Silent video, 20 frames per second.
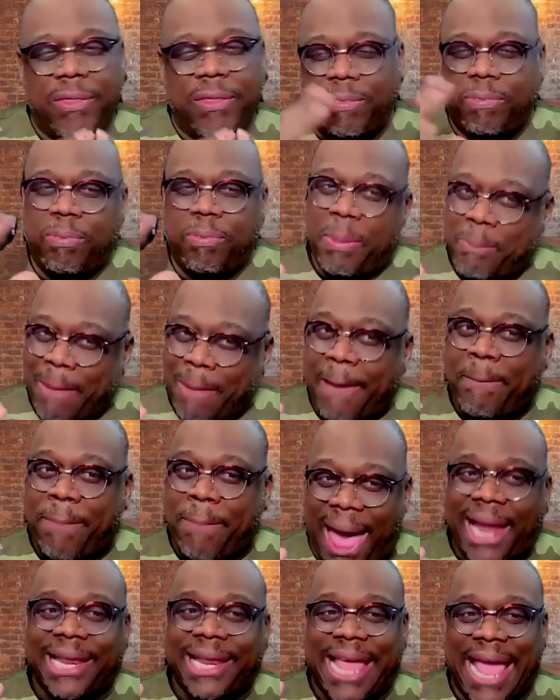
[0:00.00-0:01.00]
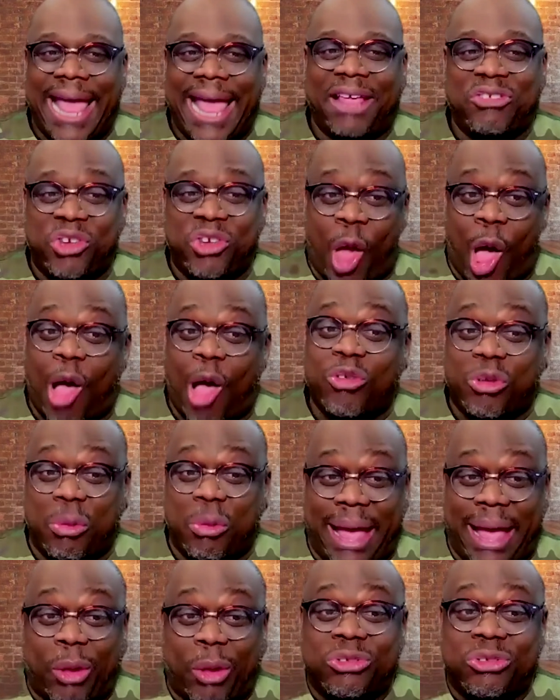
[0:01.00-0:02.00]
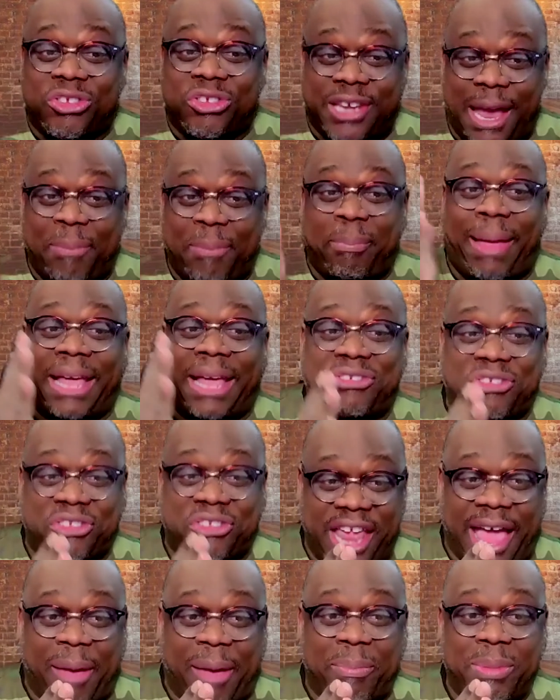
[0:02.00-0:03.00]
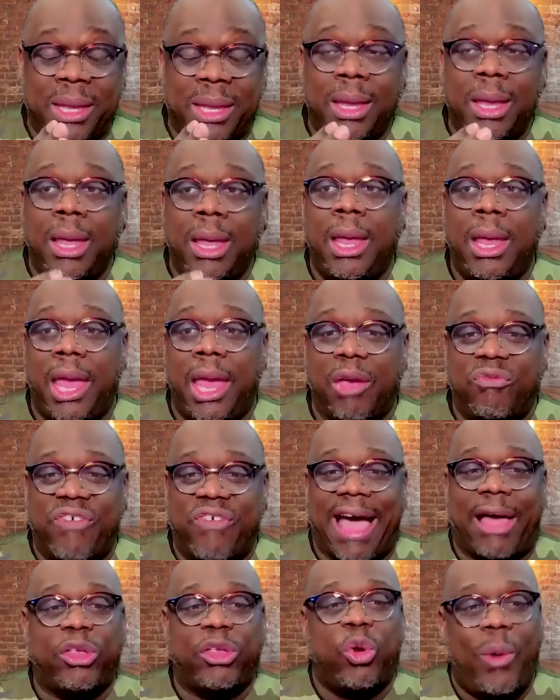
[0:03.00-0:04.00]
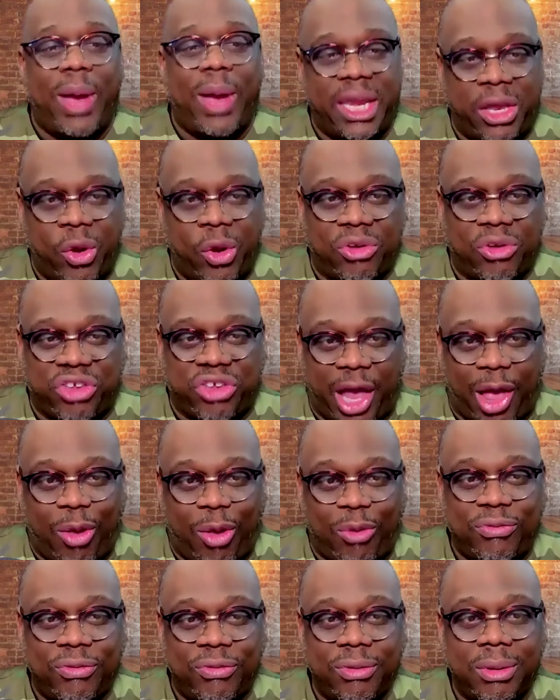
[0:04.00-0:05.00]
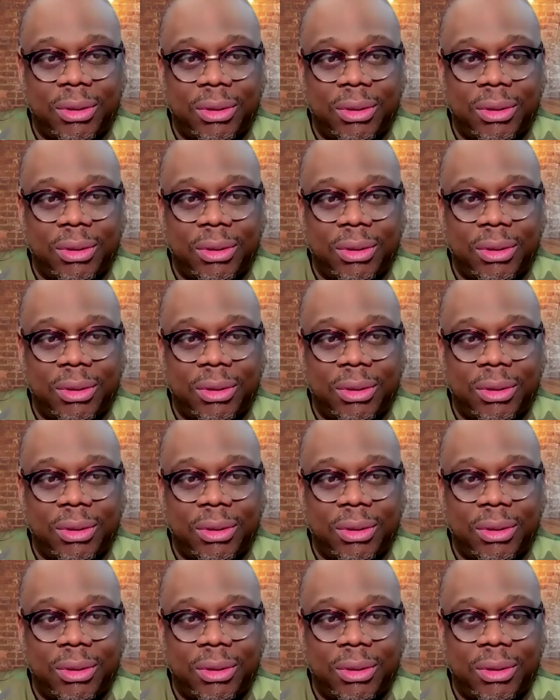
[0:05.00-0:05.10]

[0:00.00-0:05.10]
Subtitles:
My podcast talks about step by step evaluating yourself